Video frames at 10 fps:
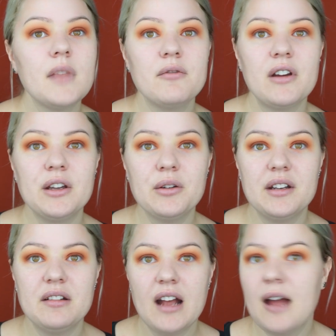Very
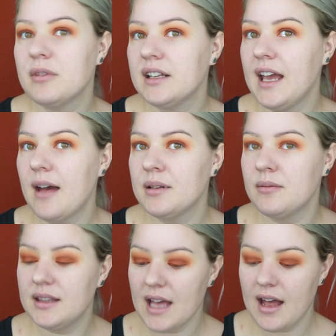good. I'm really happy
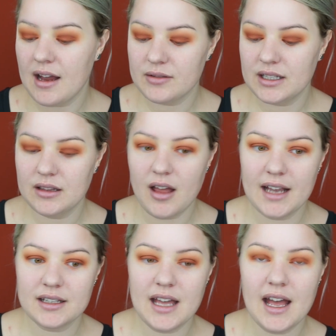with that. I really
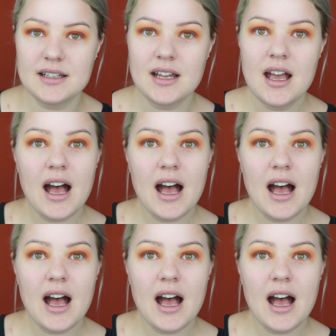like that.